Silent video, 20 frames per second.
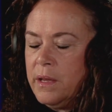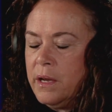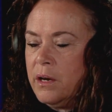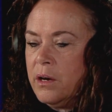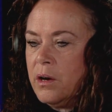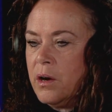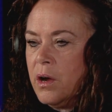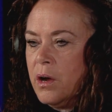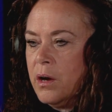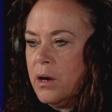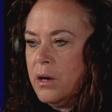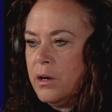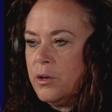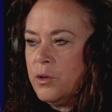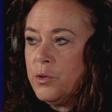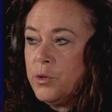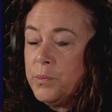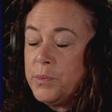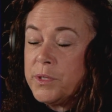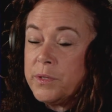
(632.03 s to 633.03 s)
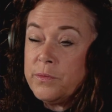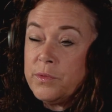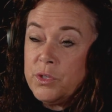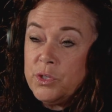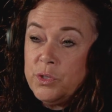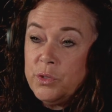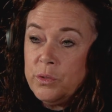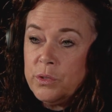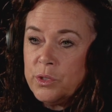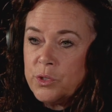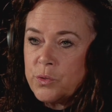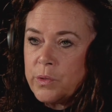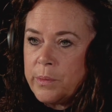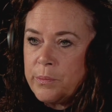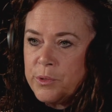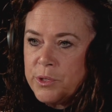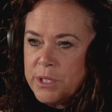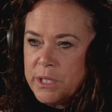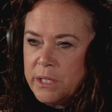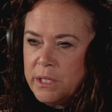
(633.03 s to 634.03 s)
There are groups of students
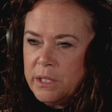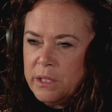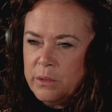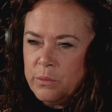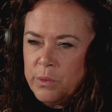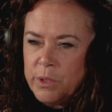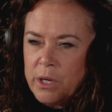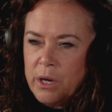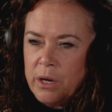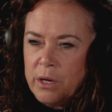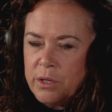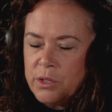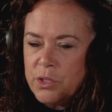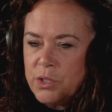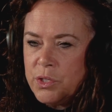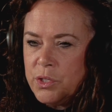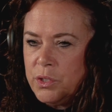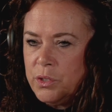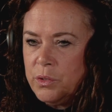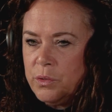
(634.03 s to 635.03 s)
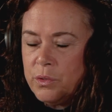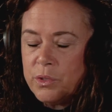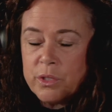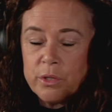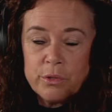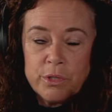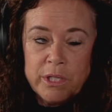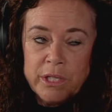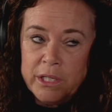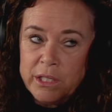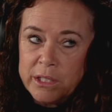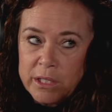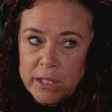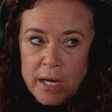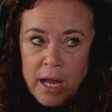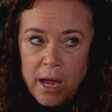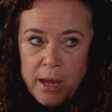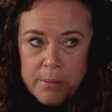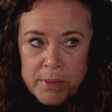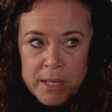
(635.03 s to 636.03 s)
represented in regards to
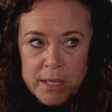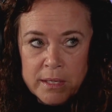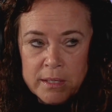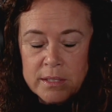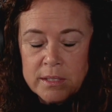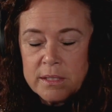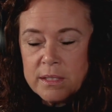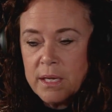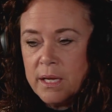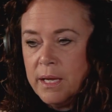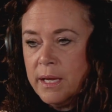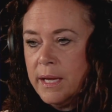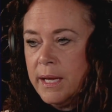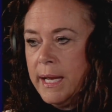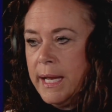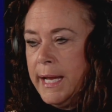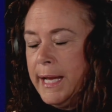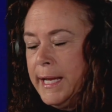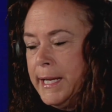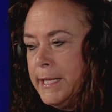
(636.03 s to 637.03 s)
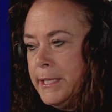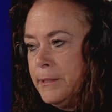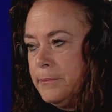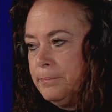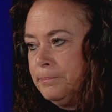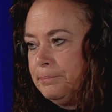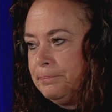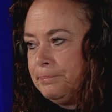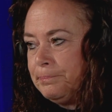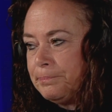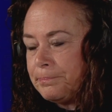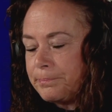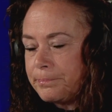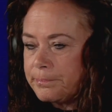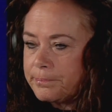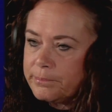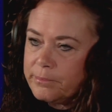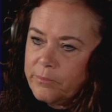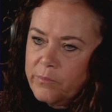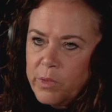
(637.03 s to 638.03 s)
socioeconomics. Um,
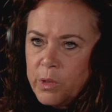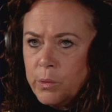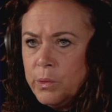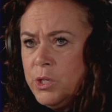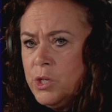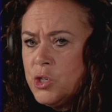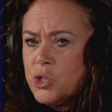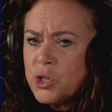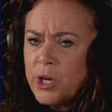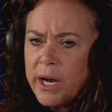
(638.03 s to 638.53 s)
we just